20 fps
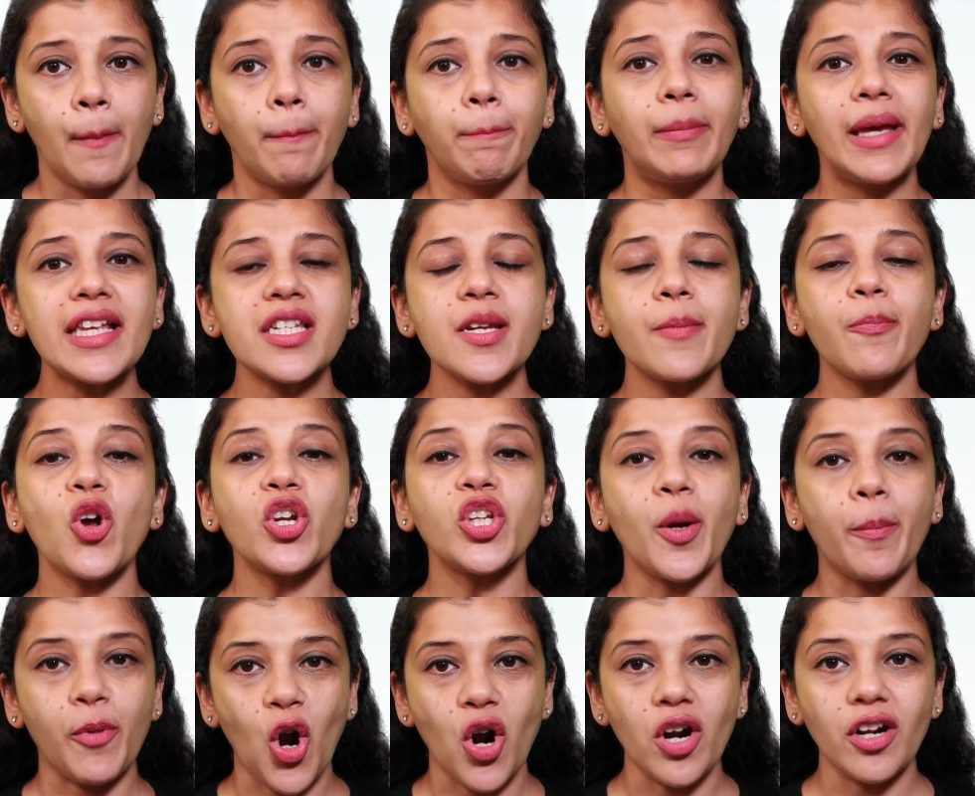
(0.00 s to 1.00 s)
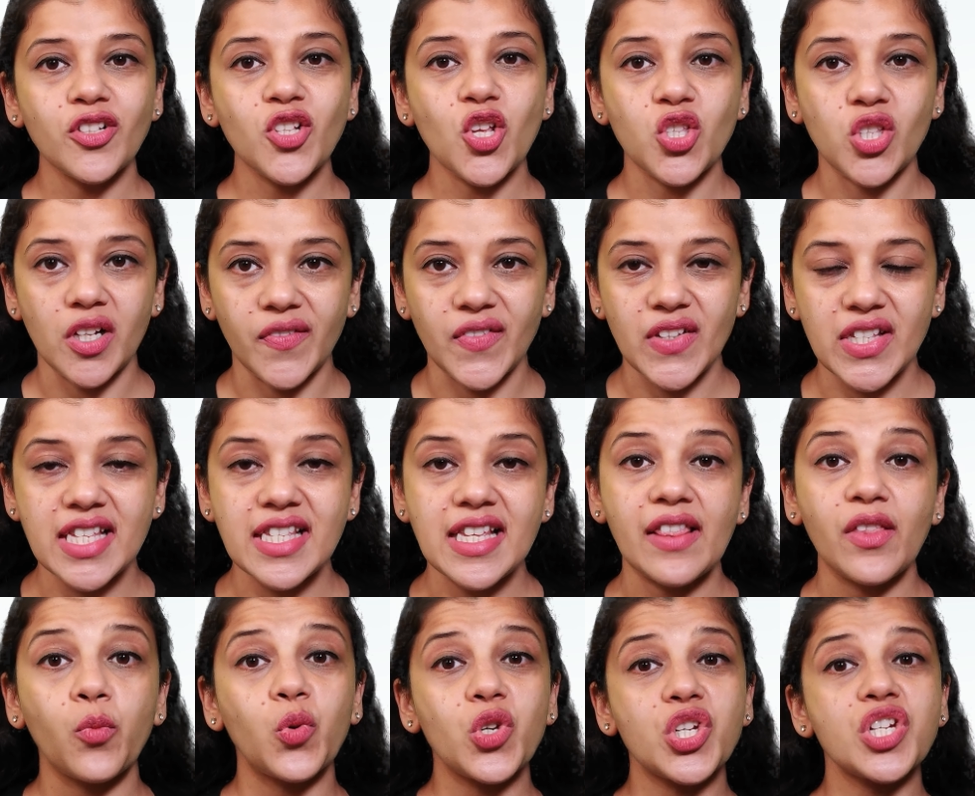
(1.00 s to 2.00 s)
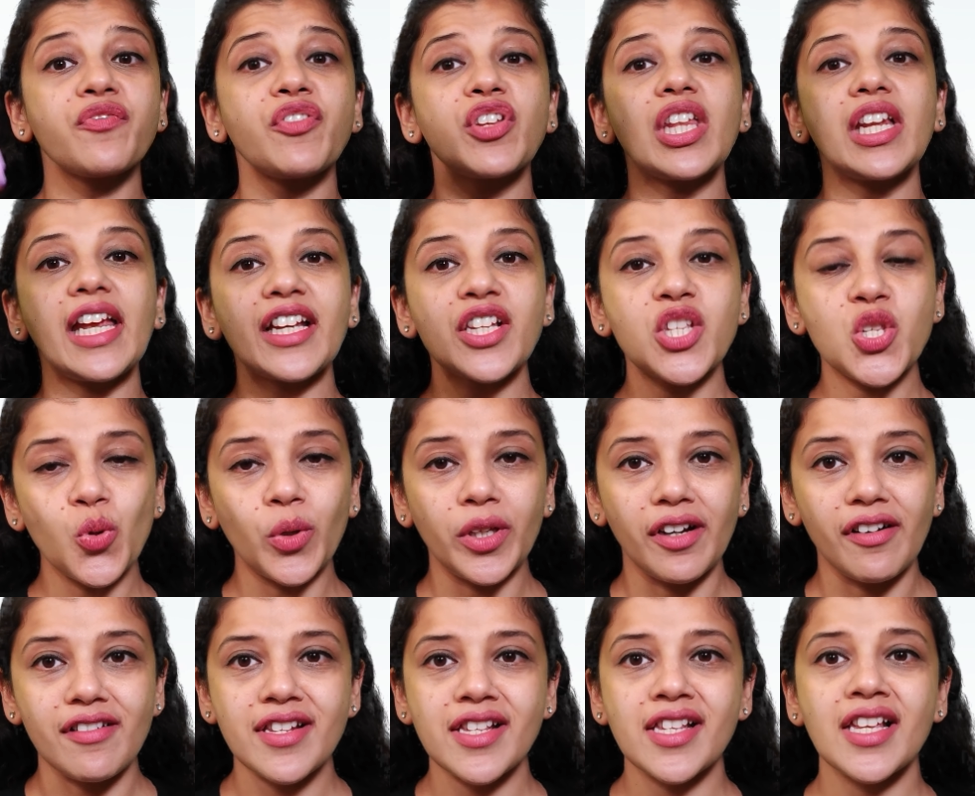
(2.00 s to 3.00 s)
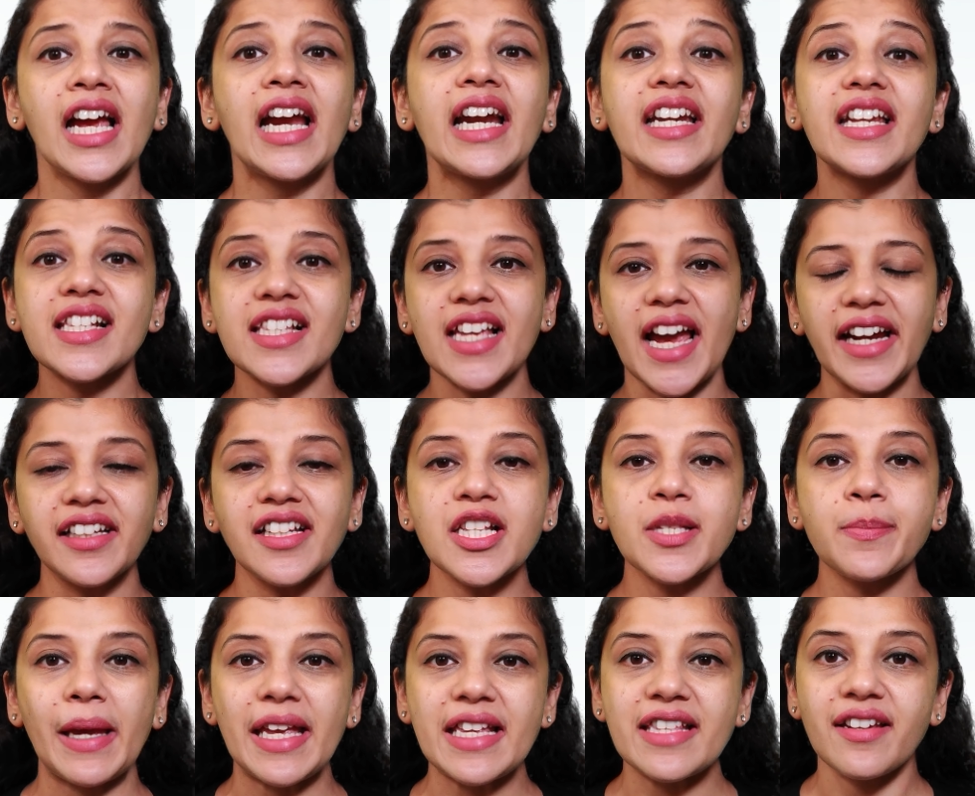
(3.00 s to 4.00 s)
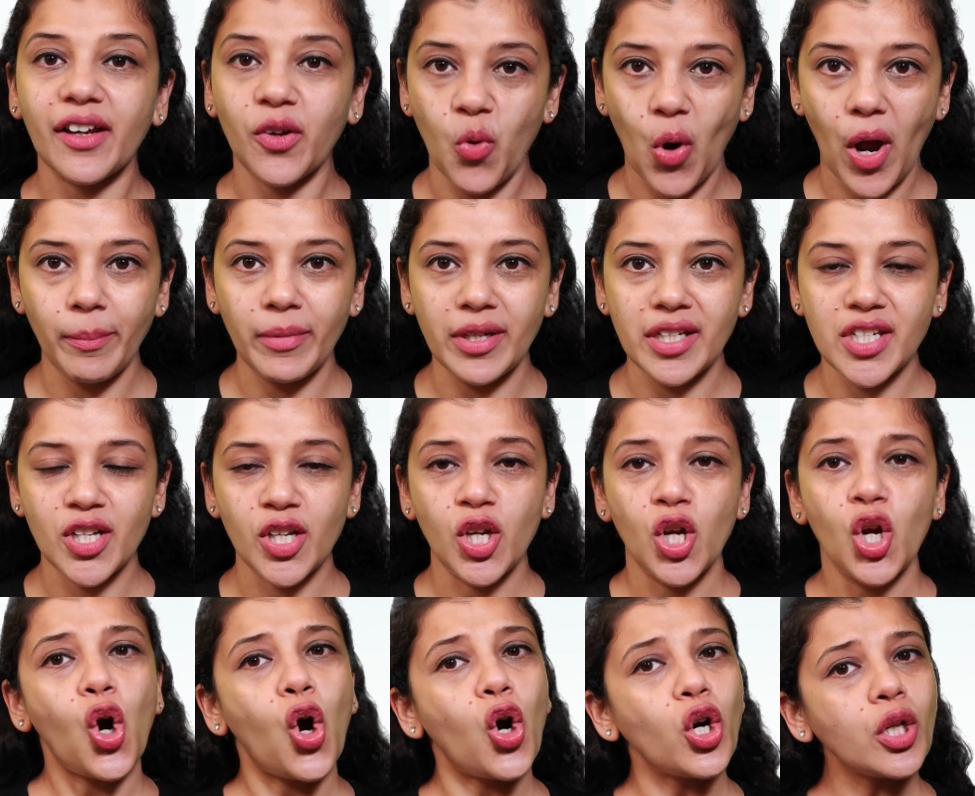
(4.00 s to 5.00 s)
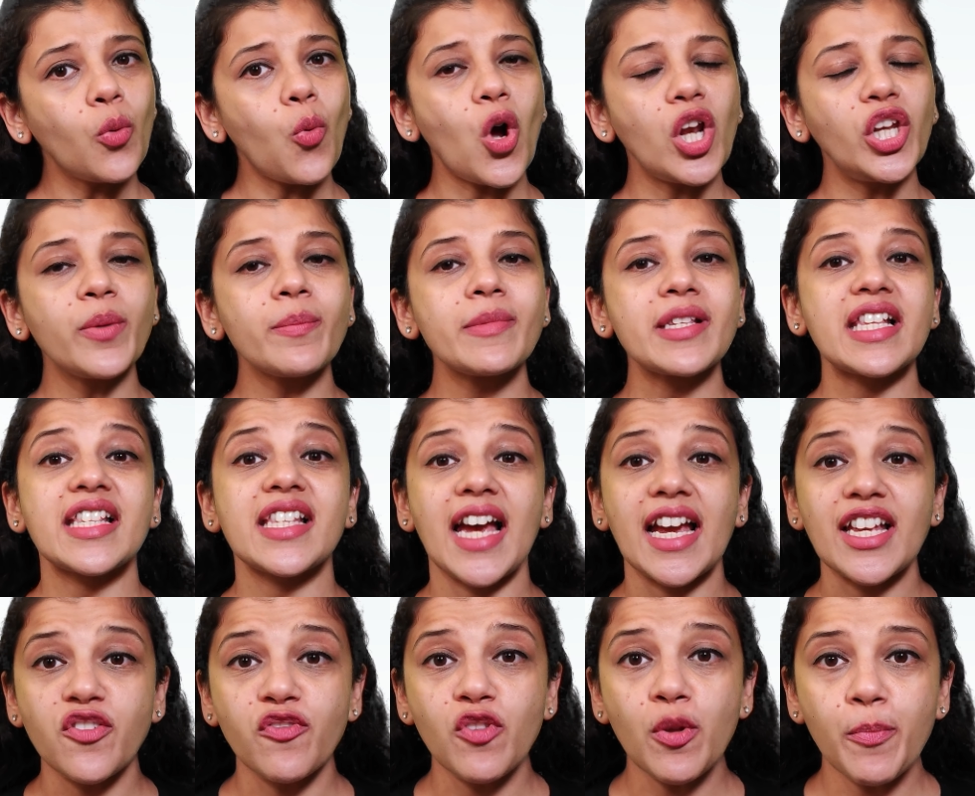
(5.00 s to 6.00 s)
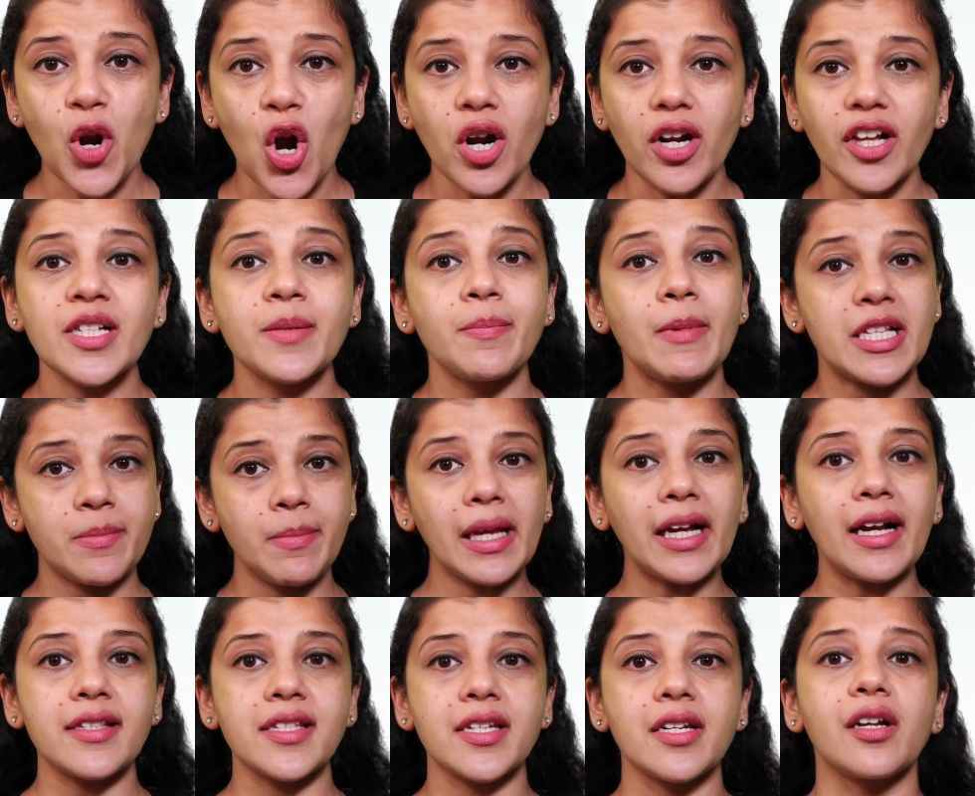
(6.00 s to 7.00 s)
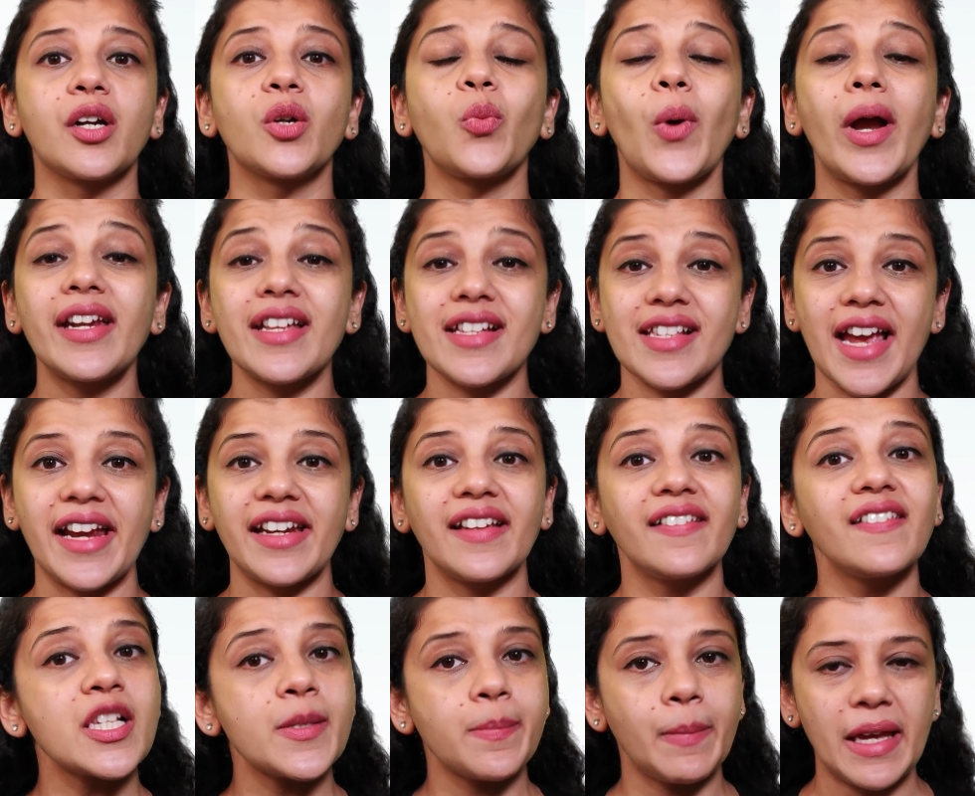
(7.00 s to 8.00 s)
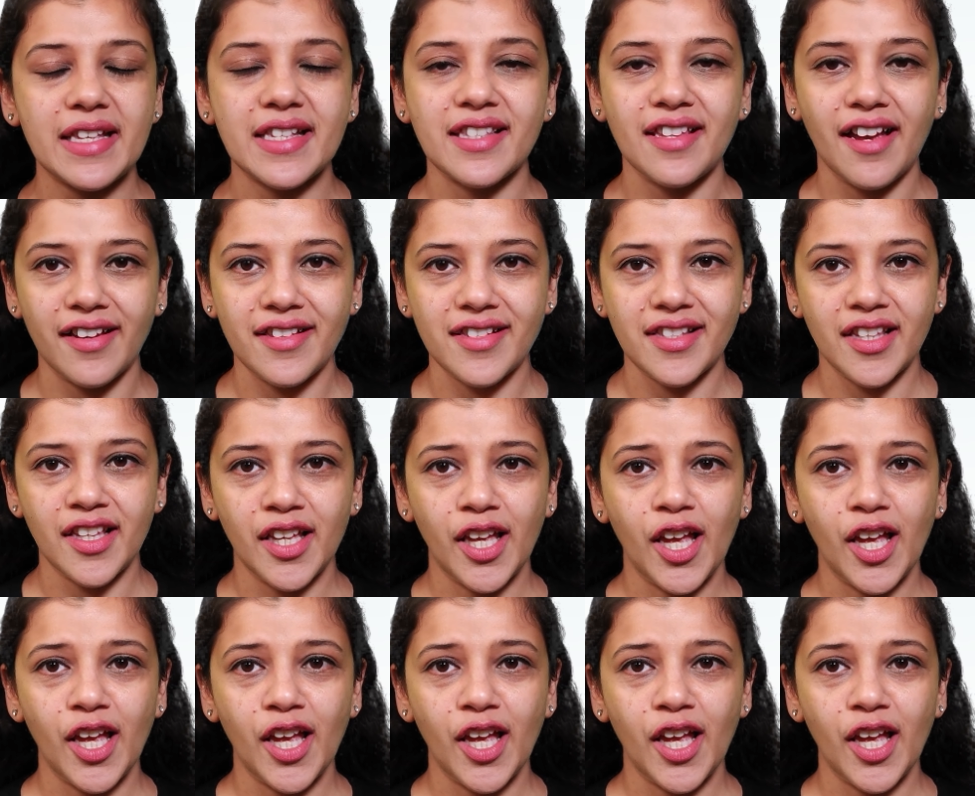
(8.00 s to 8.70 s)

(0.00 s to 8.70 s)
Based upon your products or services and the vision for the next 2 years, decide the space requirement. Order volumes and size of the products must be considered while deciding the space size.